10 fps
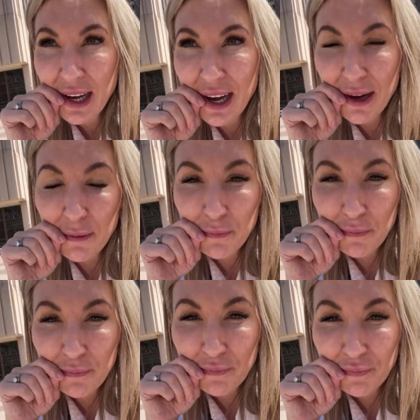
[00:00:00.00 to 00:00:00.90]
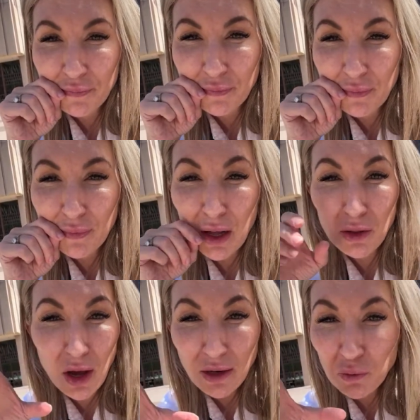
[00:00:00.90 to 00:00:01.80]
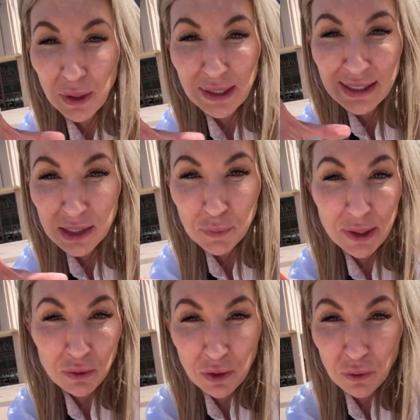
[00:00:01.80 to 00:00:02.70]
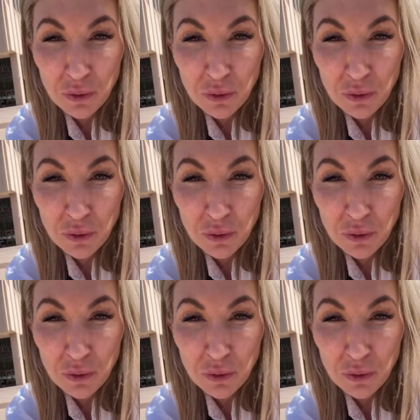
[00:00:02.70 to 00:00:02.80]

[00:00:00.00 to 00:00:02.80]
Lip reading: a lot of witnesses we don't know,